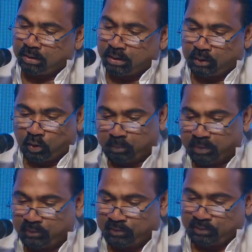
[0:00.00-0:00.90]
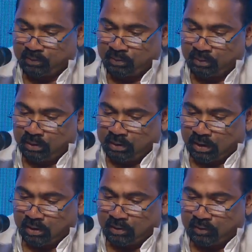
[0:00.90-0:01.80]
economics
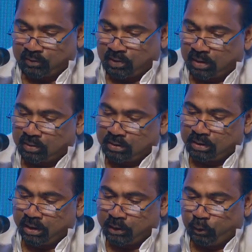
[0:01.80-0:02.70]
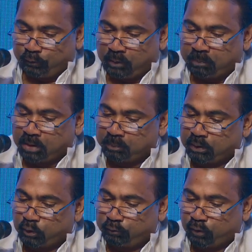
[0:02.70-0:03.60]
and is currently the head of
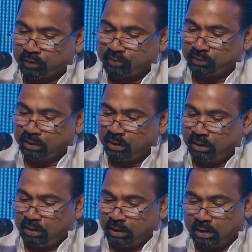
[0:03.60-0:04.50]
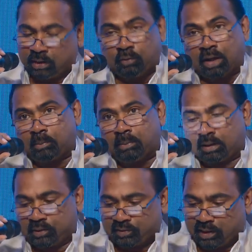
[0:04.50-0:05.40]
Department of Forestry and
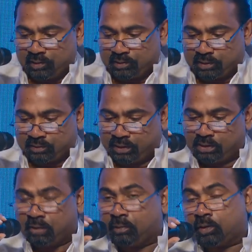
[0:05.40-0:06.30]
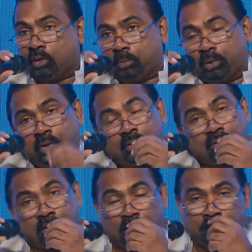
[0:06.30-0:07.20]
Environmental Science at Sri Jayawardenepura
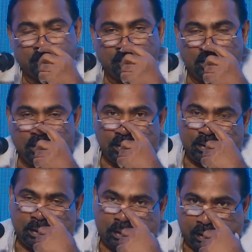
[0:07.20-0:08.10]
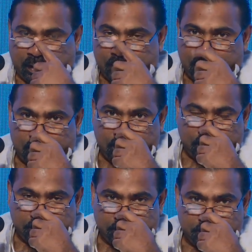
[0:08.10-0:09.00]
University. At
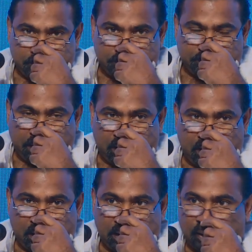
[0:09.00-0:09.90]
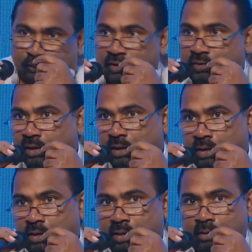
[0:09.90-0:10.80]
the beginning of this year,
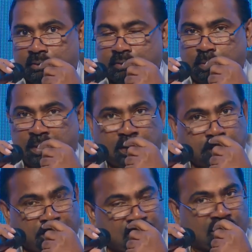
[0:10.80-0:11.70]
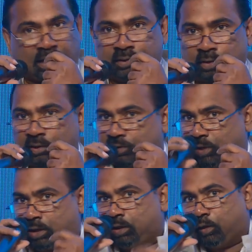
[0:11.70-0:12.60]
to be precise, on the
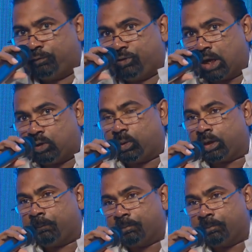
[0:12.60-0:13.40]
2nd of January,